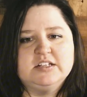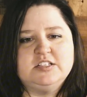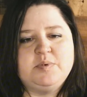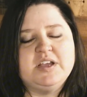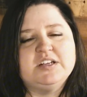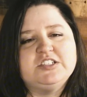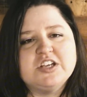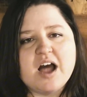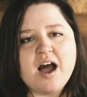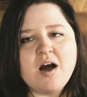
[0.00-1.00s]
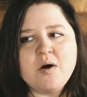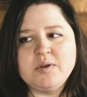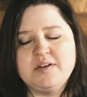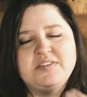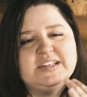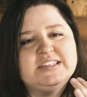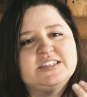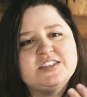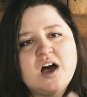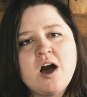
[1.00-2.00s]
to be a child of the
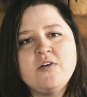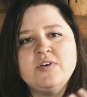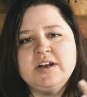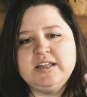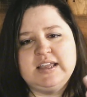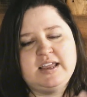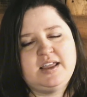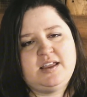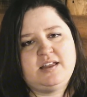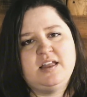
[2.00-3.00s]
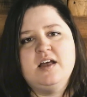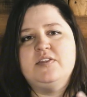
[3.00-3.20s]
sovereign King,